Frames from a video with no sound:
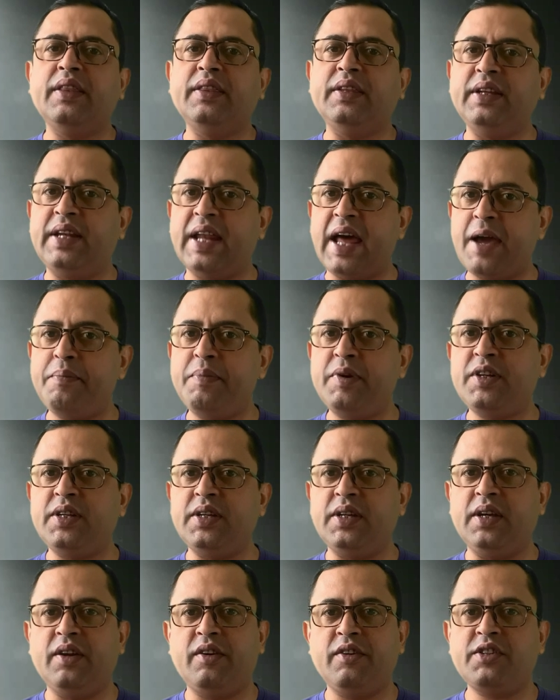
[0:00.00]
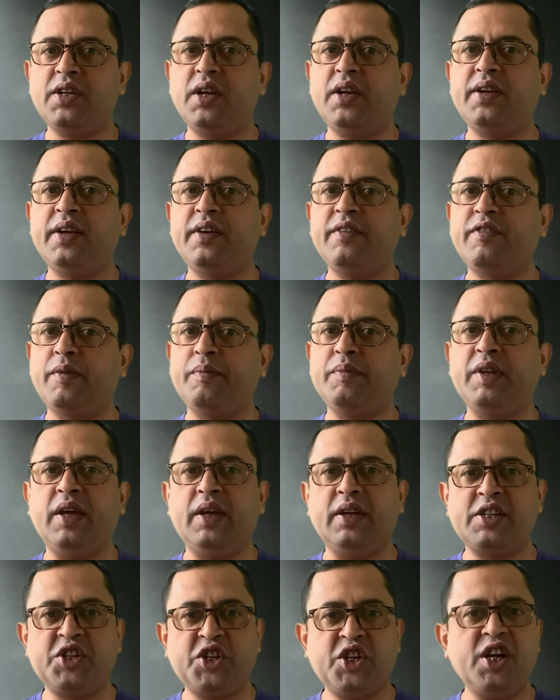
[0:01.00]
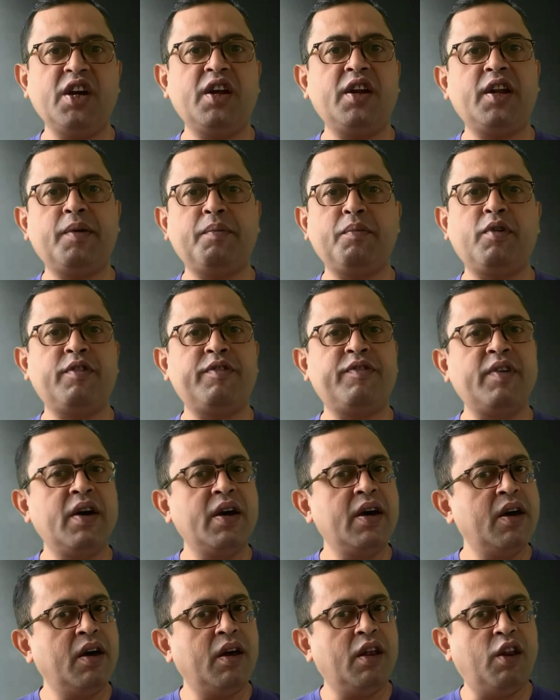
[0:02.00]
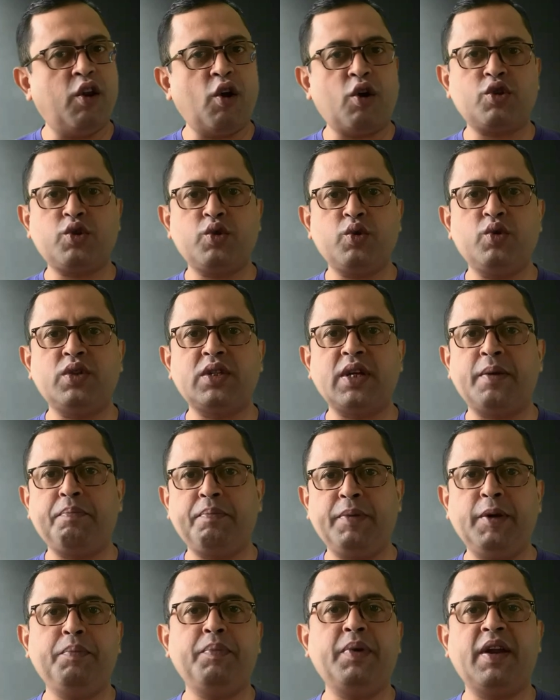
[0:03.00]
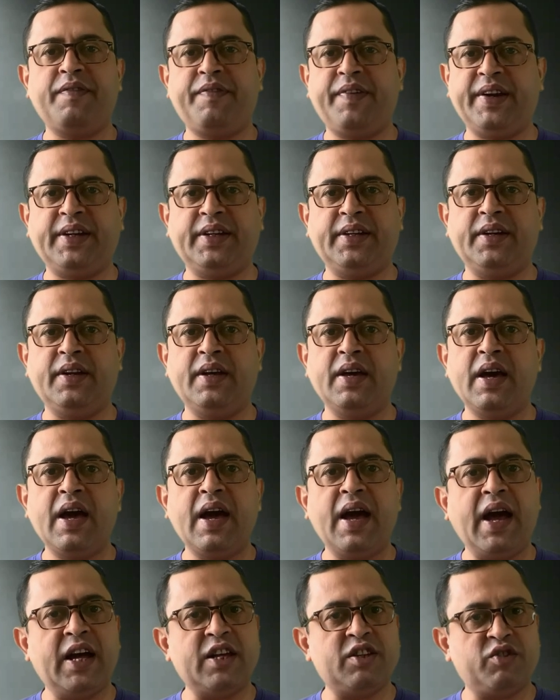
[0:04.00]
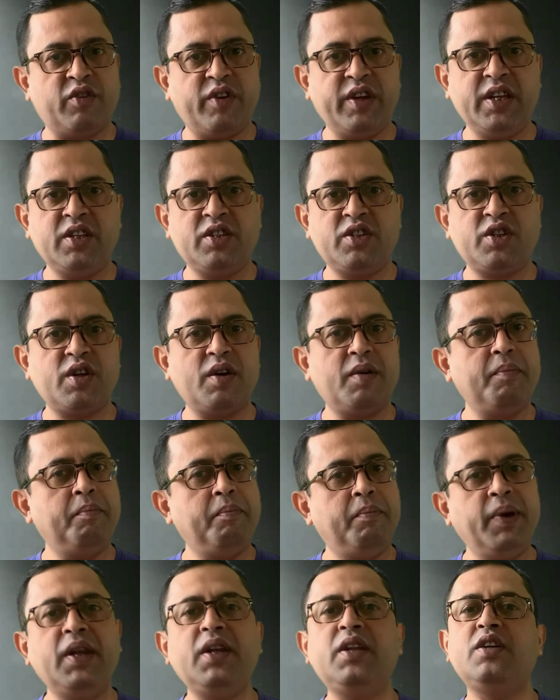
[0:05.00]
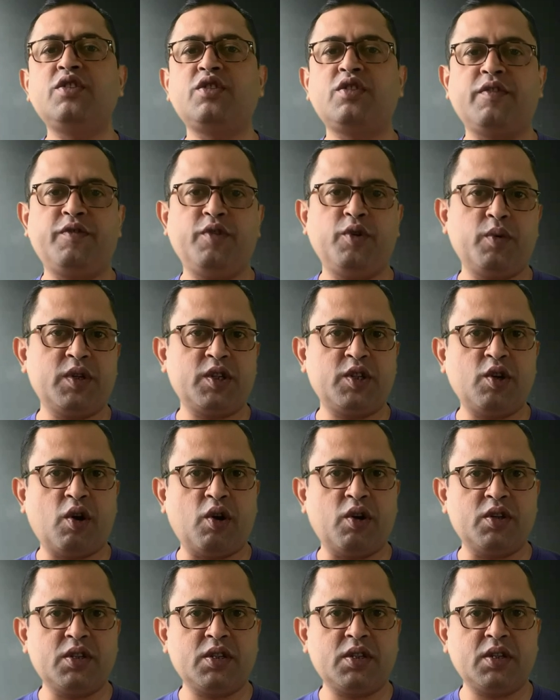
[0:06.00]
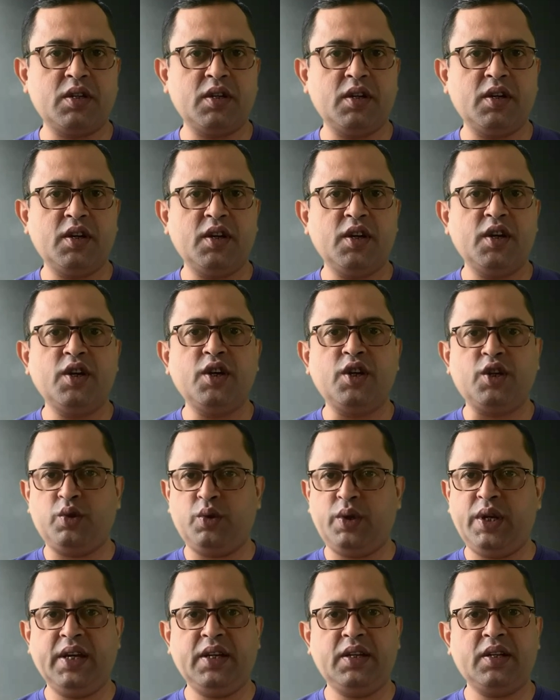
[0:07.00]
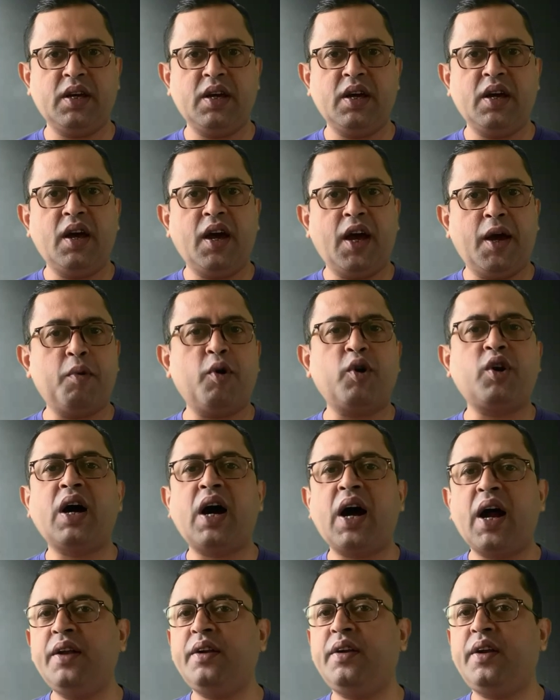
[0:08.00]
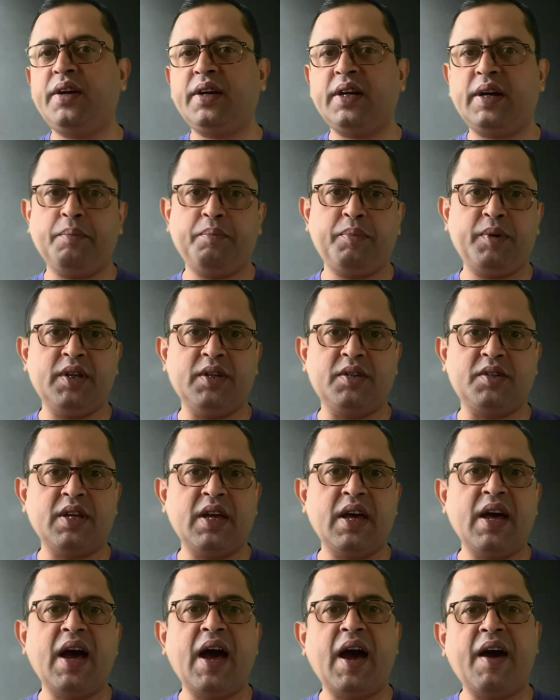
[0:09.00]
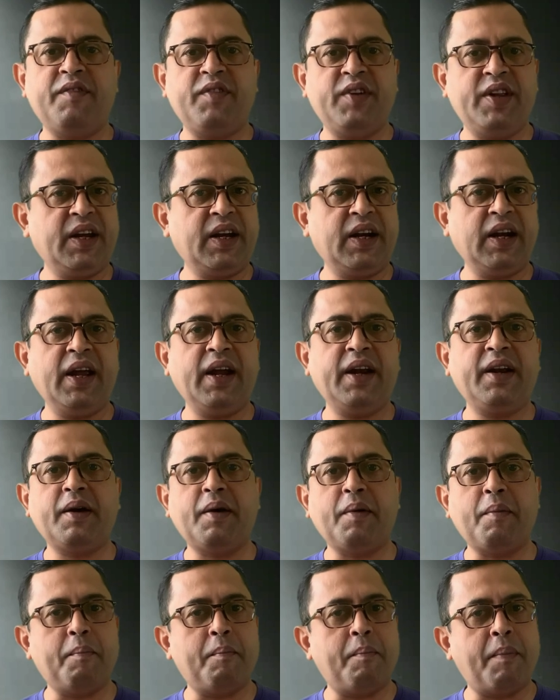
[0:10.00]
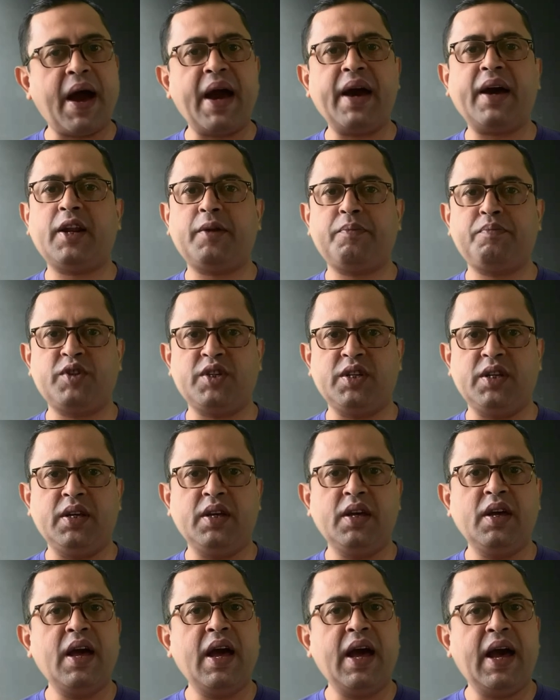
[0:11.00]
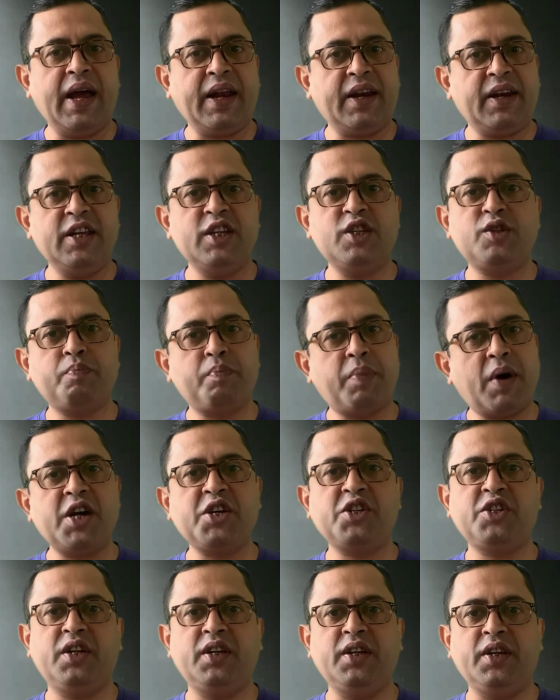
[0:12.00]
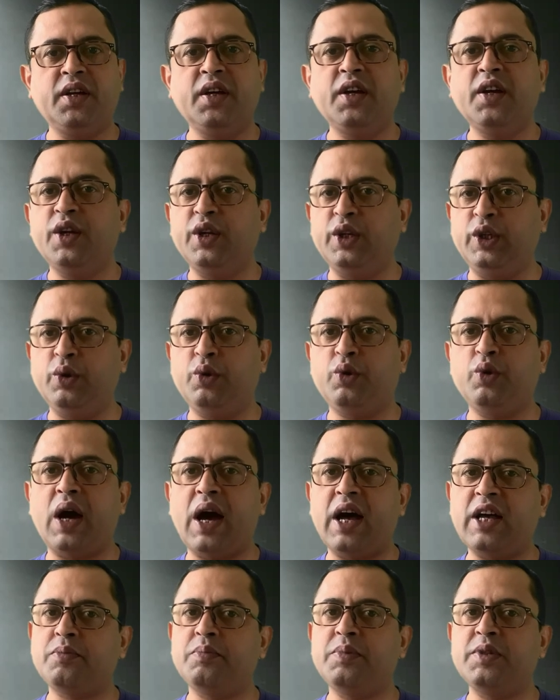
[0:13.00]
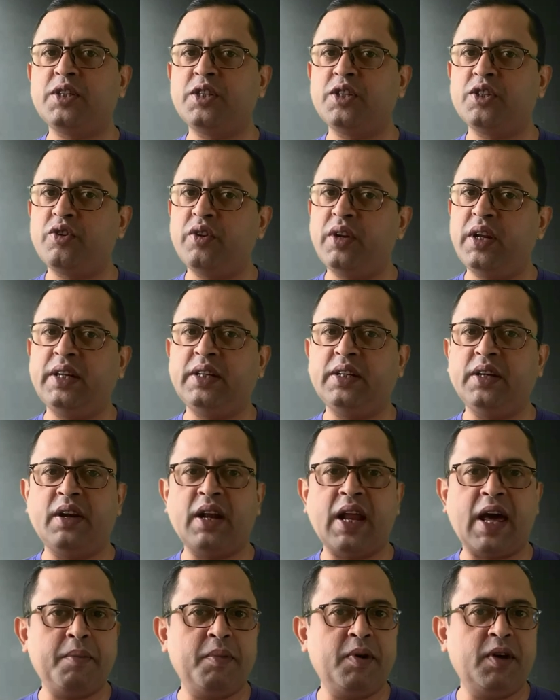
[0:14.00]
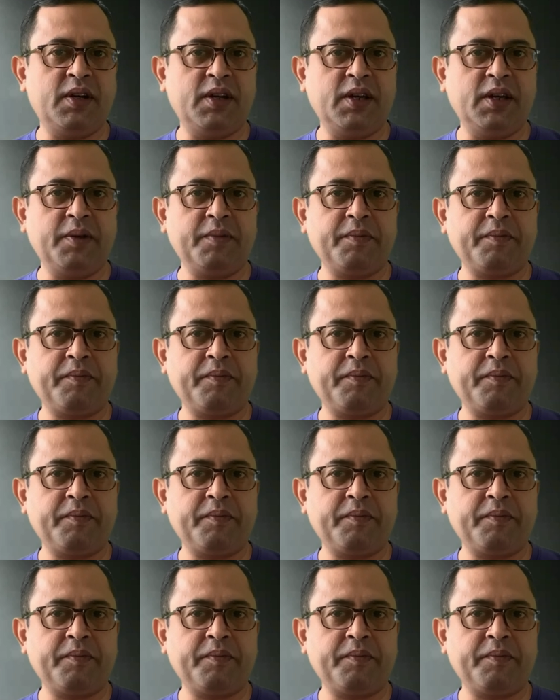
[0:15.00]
The liability resulting from the sheer number of lawsuits and people affected has reached billions of US dollars. To date, about 100 companies have declared bankruptcy, at least partially, due to asbestos-related liability.